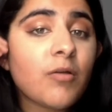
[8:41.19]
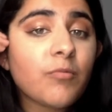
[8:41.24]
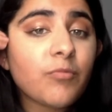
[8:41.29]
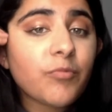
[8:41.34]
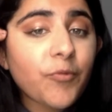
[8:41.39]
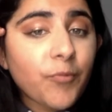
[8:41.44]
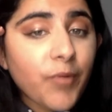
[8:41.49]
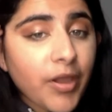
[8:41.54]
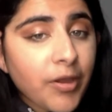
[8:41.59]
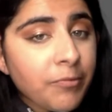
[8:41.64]

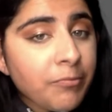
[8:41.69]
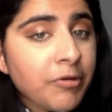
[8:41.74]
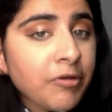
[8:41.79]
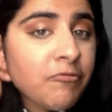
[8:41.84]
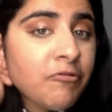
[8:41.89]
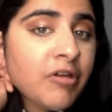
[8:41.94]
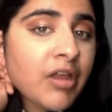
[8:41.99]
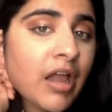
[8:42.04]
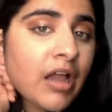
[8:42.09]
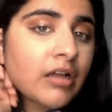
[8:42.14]
the way we
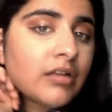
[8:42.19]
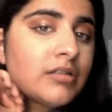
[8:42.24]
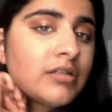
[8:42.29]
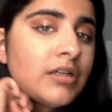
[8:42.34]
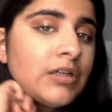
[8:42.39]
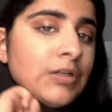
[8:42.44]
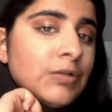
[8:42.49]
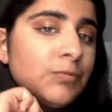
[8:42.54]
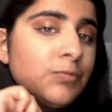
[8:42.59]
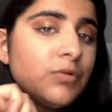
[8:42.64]

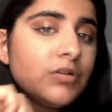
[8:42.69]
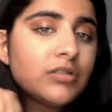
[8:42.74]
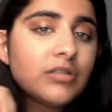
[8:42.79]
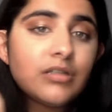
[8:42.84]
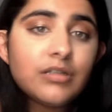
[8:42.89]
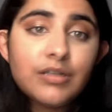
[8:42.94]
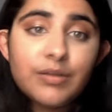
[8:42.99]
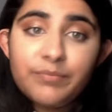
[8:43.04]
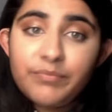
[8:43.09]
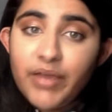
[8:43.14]
reacted
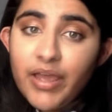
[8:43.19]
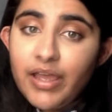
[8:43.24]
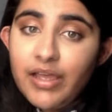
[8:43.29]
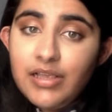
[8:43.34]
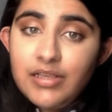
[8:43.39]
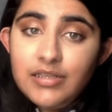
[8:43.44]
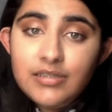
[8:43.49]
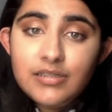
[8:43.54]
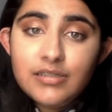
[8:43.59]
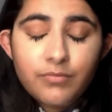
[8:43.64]
wasn't the
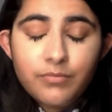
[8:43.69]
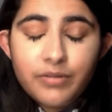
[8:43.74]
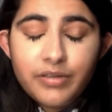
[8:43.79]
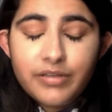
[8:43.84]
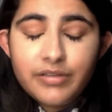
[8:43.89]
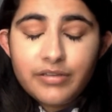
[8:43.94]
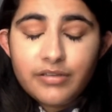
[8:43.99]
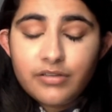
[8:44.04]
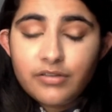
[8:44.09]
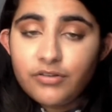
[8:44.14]
best. We
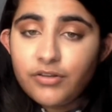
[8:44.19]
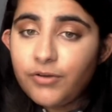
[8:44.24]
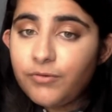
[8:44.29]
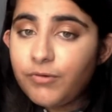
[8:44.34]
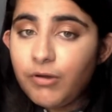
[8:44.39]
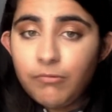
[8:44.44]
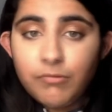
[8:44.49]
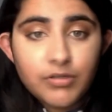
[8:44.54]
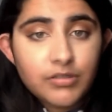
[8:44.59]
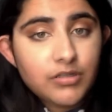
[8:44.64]
didn't know
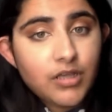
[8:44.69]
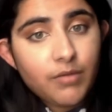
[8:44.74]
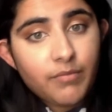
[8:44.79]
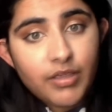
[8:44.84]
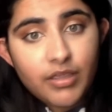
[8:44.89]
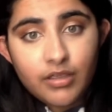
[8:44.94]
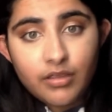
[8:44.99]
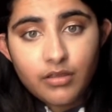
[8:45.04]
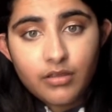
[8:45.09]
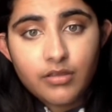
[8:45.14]
what was
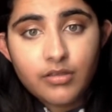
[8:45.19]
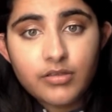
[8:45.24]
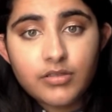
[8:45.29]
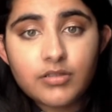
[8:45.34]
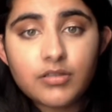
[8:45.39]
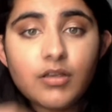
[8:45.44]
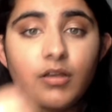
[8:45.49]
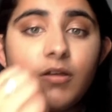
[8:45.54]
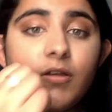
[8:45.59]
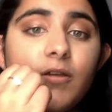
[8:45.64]
coming.
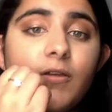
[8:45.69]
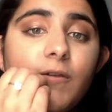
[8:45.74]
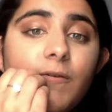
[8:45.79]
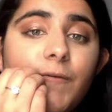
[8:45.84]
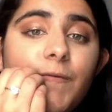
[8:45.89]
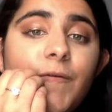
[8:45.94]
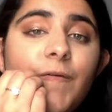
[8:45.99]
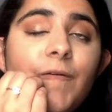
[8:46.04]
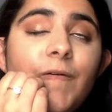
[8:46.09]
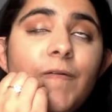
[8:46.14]

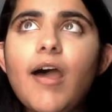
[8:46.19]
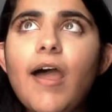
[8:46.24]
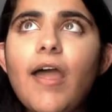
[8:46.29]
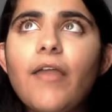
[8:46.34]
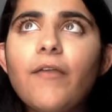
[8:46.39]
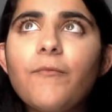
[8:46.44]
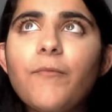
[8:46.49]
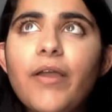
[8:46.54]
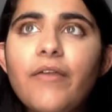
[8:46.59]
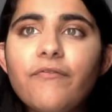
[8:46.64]
So
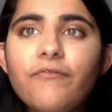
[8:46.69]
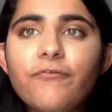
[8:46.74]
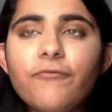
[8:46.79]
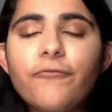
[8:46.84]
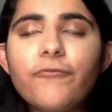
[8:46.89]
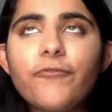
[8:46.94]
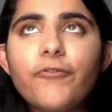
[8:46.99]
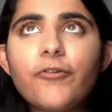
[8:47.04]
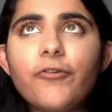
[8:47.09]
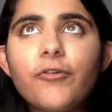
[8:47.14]
I went
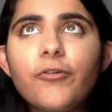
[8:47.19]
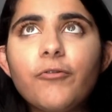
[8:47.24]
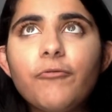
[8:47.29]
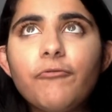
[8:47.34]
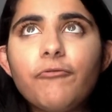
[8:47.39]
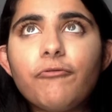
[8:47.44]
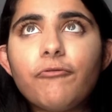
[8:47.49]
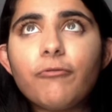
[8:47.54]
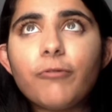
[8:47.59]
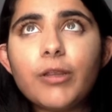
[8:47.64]
through
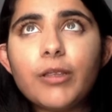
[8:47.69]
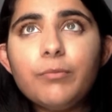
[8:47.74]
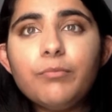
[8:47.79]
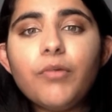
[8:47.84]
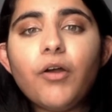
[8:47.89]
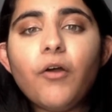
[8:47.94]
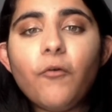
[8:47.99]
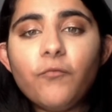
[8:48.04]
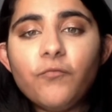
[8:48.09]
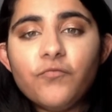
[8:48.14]
3
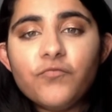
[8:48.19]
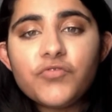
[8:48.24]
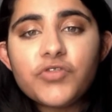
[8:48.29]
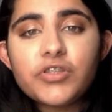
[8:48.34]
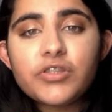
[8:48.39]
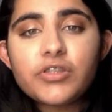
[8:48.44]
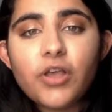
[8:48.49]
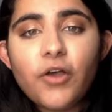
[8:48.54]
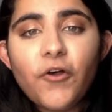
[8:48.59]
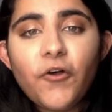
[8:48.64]

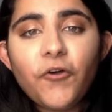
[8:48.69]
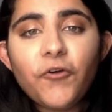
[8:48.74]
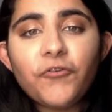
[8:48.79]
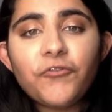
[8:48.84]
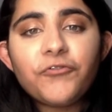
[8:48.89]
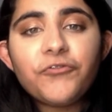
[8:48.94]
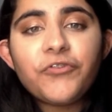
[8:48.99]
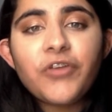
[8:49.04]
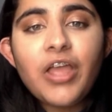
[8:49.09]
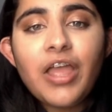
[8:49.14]
months
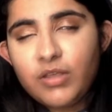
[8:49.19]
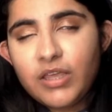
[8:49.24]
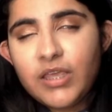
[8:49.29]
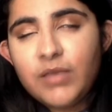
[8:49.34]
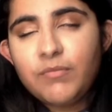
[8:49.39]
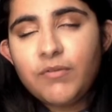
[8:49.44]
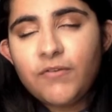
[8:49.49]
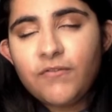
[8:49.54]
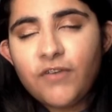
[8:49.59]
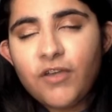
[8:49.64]
of
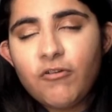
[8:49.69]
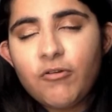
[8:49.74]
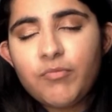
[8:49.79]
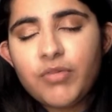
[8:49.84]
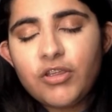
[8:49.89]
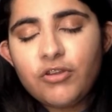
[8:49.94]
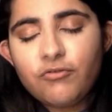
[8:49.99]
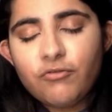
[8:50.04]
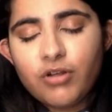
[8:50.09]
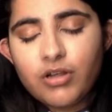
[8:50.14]

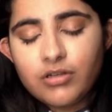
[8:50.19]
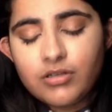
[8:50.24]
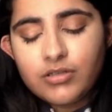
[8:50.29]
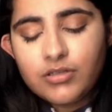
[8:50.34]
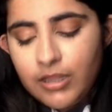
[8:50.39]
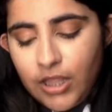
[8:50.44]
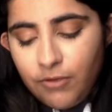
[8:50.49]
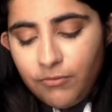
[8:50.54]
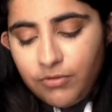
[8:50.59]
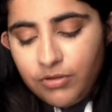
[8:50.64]
chemotherapy drugs.
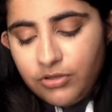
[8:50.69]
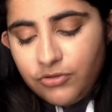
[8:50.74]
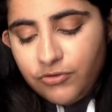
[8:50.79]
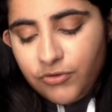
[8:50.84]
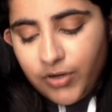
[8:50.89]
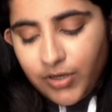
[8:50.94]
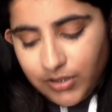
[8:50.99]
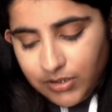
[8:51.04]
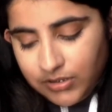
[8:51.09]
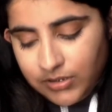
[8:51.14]
They were
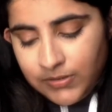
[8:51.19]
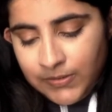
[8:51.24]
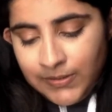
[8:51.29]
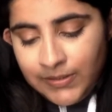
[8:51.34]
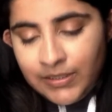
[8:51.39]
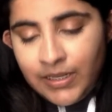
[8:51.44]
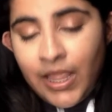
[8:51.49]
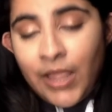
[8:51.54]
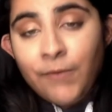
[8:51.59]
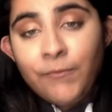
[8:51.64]
drugs.
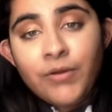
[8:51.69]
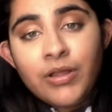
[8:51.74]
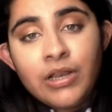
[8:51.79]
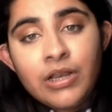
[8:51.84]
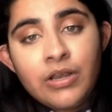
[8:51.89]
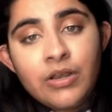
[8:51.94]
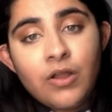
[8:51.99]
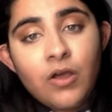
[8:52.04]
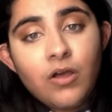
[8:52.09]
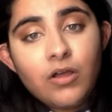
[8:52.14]
They were
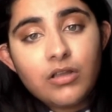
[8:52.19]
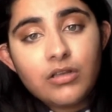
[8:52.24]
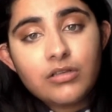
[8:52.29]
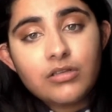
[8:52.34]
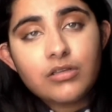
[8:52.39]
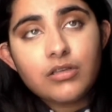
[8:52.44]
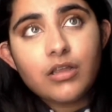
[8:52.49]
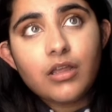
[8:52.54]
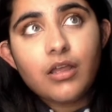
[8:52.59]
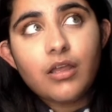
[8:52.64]
not
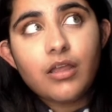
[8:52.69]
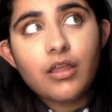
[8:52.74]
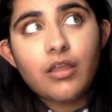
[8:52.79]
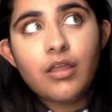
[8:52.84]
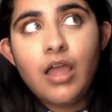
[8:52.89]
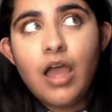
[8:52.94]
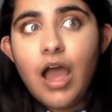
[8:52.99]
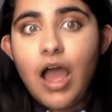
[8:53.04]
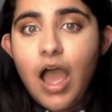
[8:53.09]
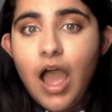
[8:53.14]
the
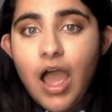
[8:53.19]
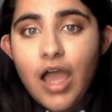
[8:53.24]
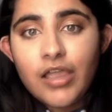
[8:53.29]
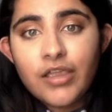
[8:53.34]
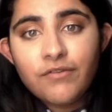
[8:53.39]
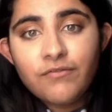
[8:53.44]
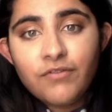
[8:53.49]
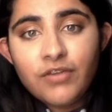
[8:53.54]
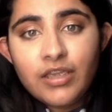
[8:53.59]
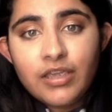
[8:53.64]

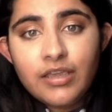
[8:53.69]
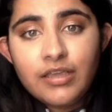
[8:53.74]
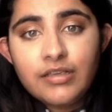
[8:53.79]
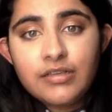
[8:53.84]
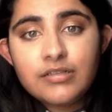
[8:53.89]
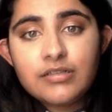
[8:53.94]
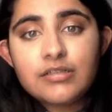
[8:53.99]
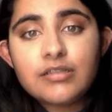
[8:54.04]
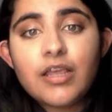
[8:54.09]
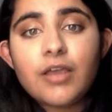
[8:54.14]

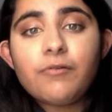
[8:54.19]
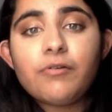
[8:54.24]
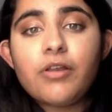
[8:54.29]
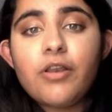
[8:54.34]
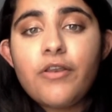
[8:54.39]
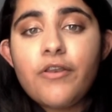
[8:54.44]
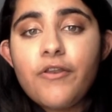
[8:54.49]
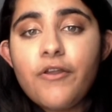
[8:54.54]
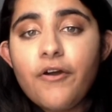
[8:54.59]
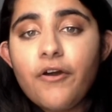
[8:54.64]
IVs. They were
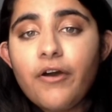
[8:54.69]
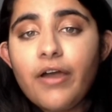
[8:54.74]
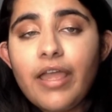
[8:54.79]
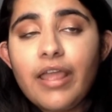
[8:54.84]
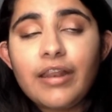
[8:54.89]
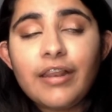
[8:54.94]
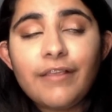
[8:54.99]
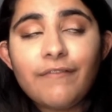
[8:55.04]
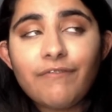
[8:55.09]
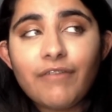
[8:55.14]
not
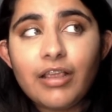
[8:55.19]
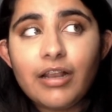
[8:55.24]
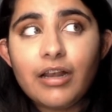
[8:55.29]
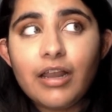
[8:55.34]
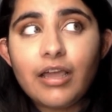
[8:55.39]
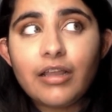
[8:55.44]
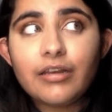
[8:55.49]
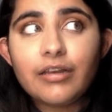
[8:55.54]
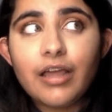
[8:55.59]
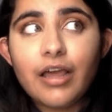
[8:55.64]
anything
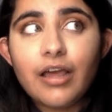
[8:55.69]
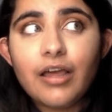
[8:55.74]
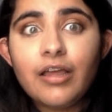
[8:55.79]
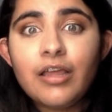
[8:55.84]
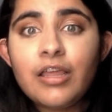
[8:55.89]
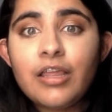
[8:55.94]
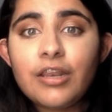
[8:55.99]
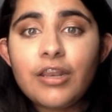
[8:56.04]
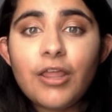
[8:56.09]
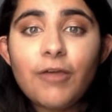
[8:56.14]
like that.
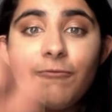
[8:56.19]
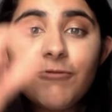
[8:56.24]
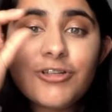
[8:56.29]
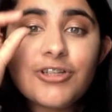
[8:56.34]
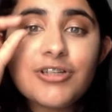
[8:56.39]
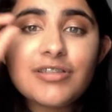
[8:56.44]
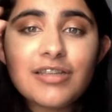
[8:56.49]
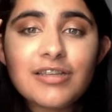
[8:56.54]
They were just